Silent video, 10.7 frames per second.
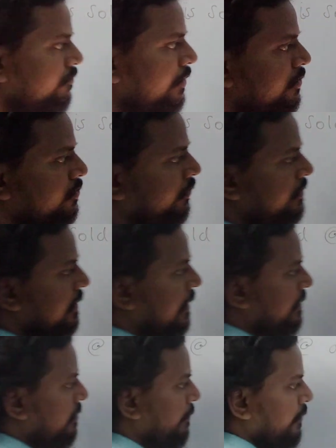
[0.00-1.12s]
So this is the
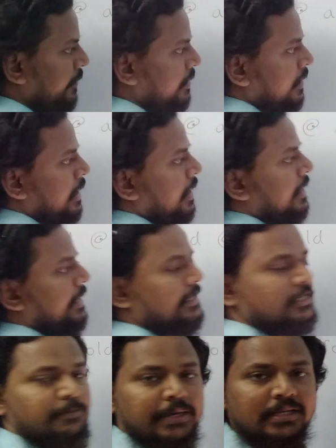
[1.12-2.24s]
connection between
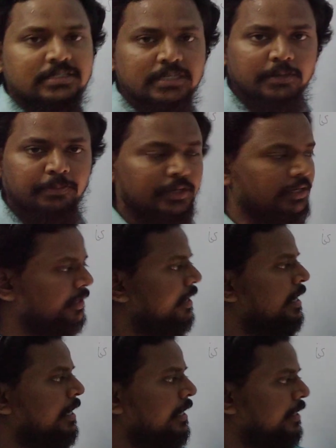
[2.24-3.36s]
SP and CP.
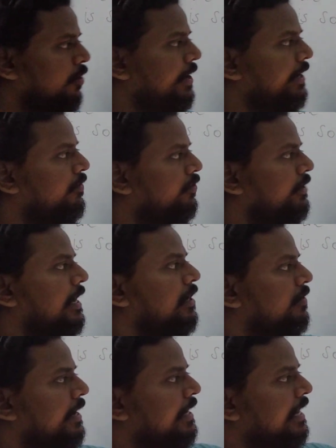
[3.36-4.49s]
Now I want to
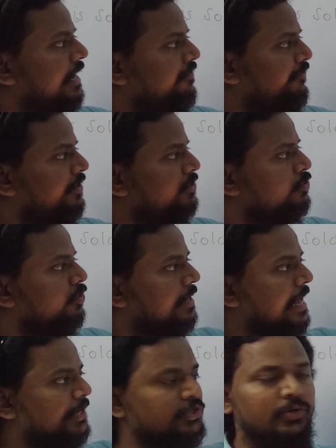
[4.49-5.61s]
calculate if it is sold
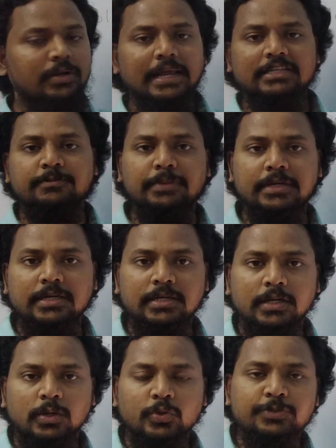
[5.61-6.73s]
actual SP.
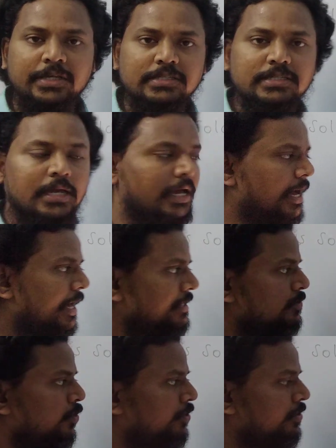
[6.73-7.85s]
Which means I
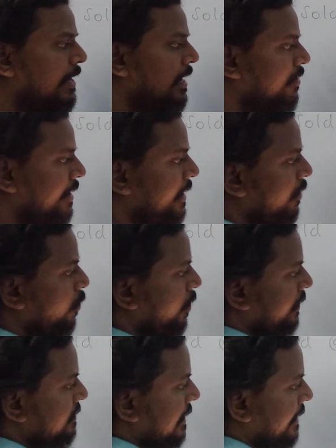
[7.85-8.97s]
just want to calculate
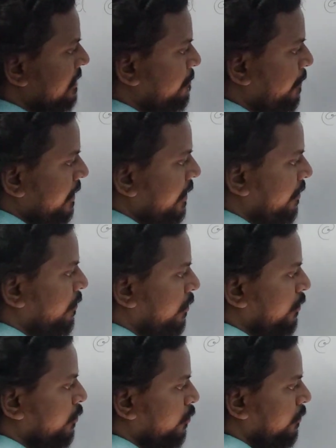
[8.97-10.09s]
what is SP equal
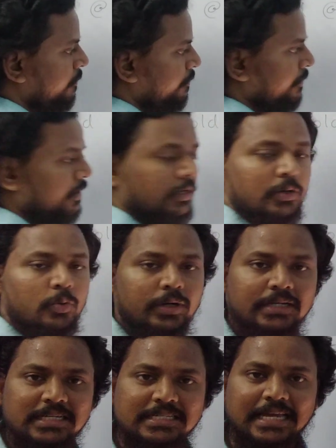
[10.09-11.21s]
to. What
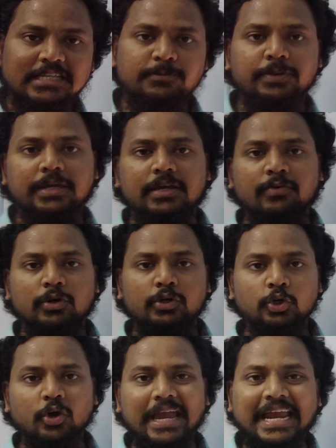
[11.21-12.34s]
is SP equal
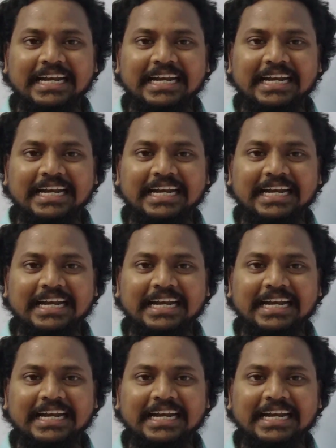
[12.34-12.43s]
to in